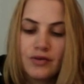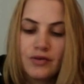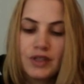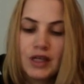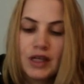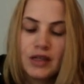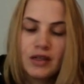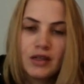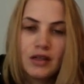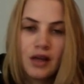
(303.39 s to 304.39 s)

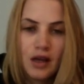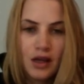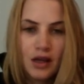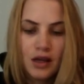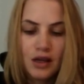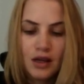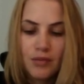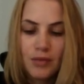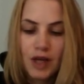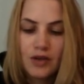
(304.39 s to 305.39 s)
10
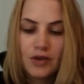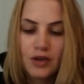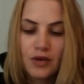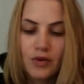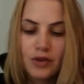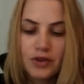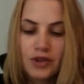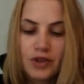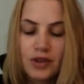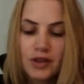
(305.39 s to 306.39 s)
mandarin
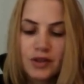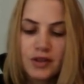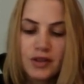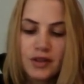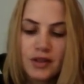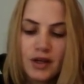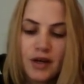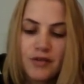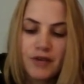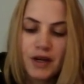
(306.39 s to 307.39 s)
oranges,
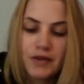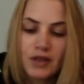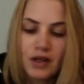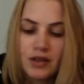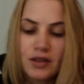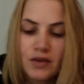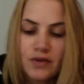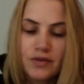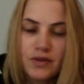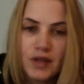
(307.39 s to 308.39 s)
5 stalks of
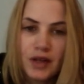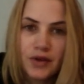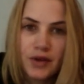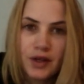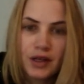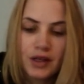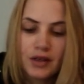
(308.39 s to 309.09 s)
celery,